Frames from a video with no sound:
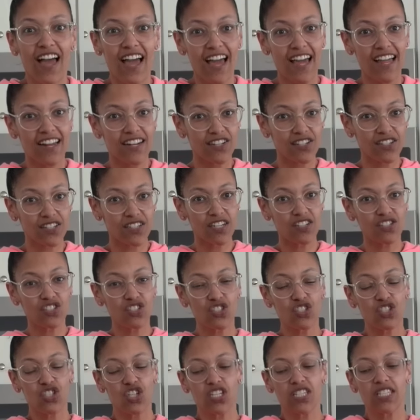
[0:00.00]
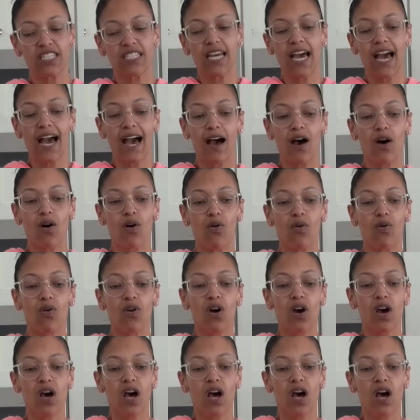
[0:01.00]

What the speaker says: and just how